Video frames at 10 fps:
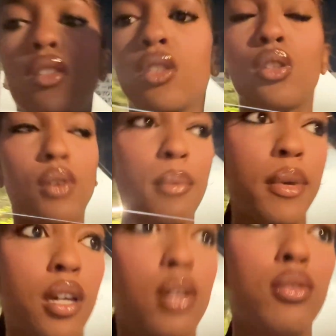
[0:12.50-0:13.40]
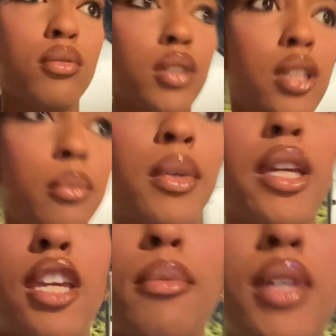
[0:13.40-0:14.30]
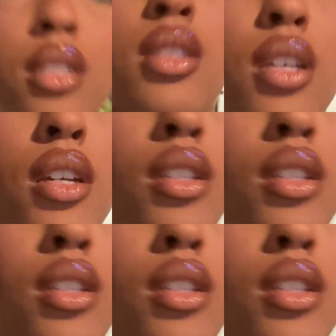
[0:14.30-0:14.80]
So I'm out in Miami Design